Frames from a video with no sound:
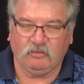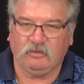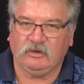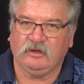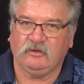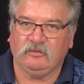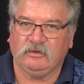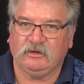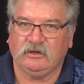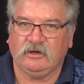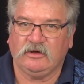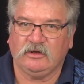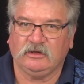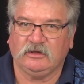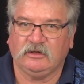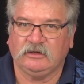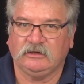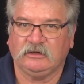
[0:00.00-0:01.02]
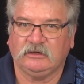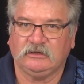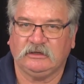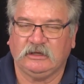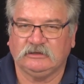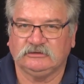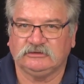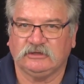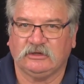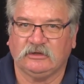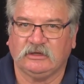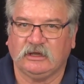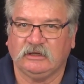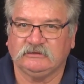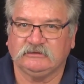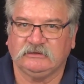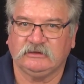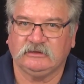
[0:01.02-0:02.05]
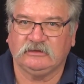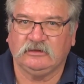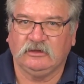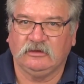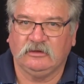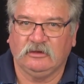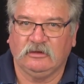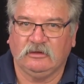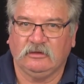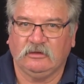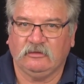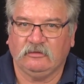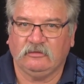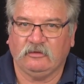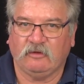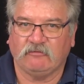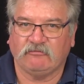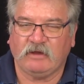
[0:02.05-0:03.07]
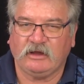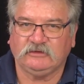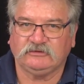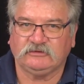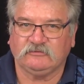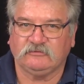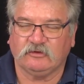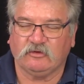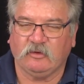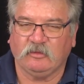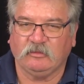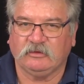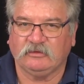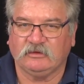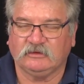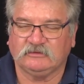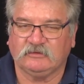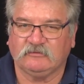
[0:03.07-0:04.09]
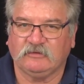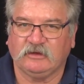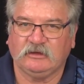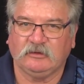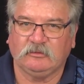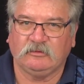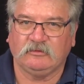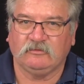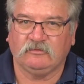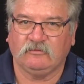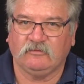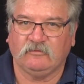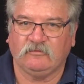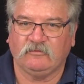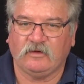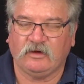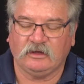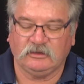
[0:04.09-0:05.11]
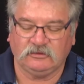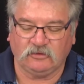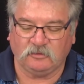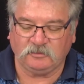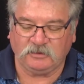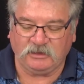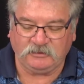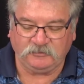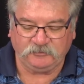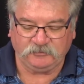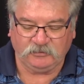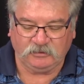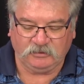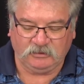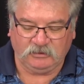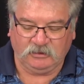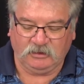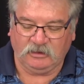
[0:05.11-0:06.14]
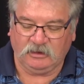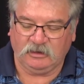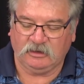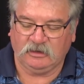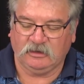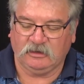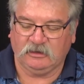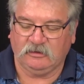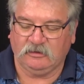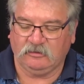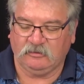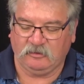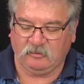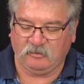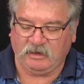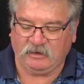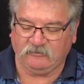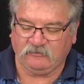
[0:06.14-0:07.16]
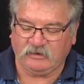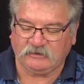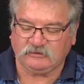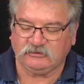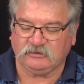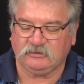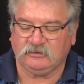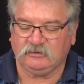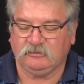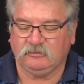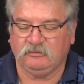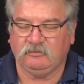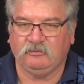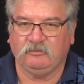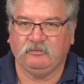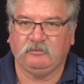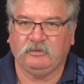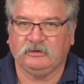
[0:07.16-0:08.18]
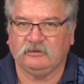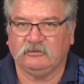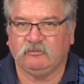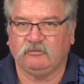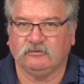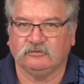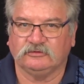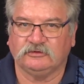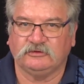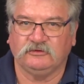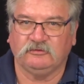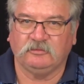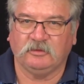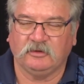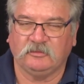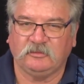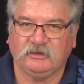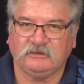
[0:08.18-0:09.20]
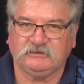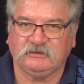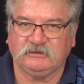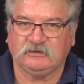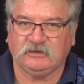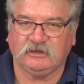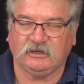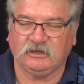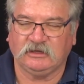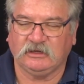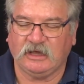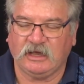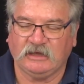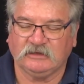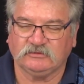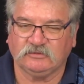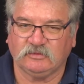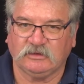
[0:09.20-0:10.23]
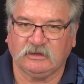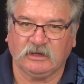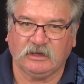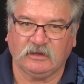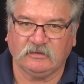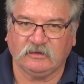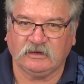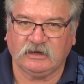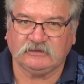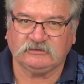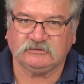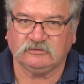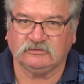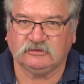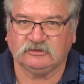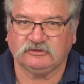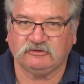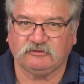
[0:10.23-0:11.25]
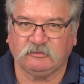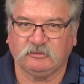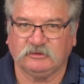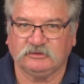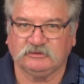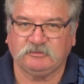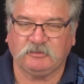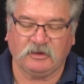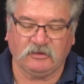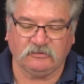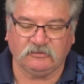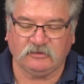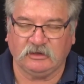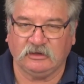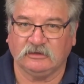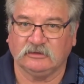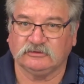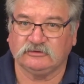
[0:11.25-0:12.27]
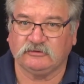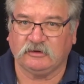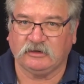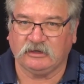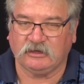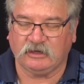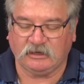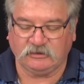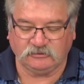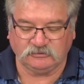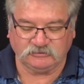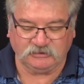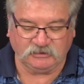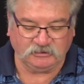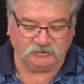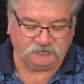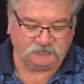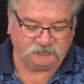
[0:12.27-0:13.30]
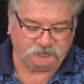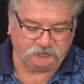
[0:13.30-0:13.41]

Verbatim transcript: where we're highlighting and showcasing a range of equipment that's available via Doppler, uh, the manufacturer, but brought to you by PCTE as we are the national distributors both in Australia and New Zealand.